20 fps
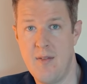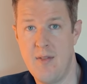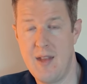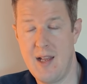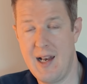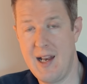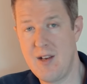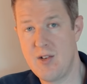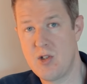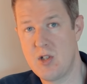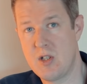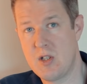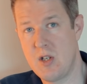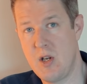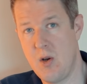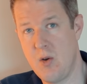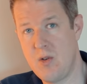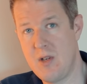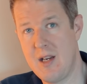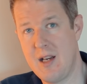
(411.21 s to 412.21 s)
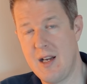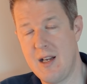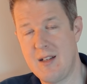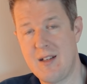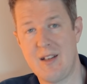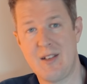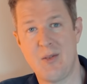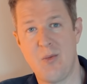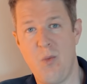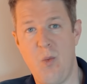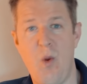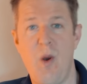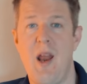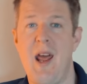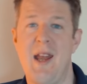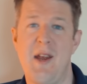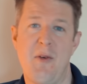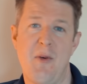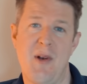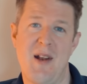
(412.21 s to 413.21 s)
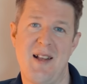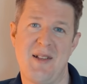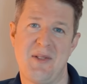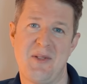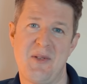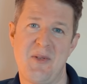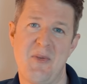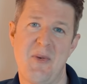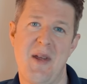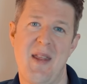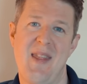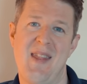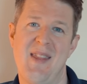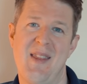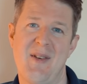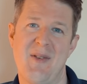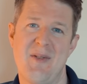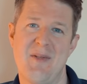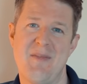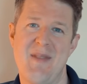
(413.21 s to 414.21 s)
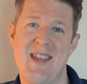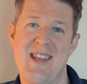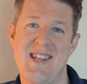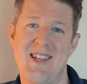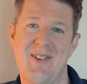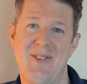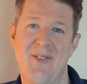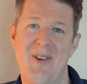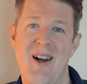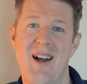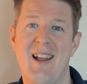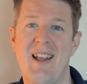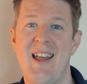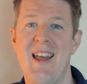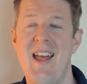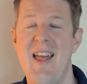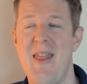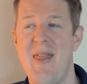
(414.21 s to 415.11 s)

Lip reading: the electrician who did it doesn't want anyone else to win the remedial work.